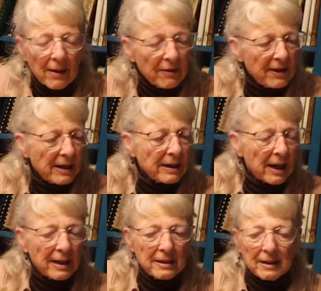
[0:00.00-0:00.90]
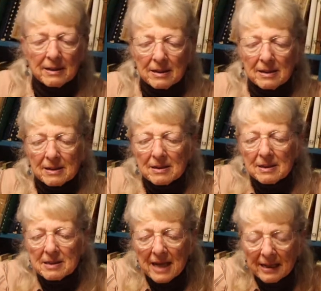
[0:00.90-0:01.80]
then I
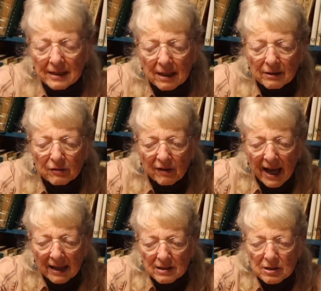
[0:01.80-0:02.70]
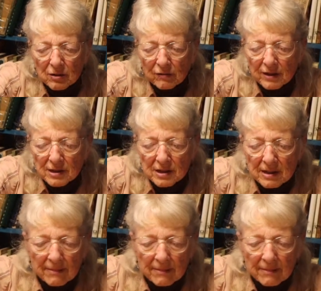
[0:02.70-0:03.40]
set it on a flat surface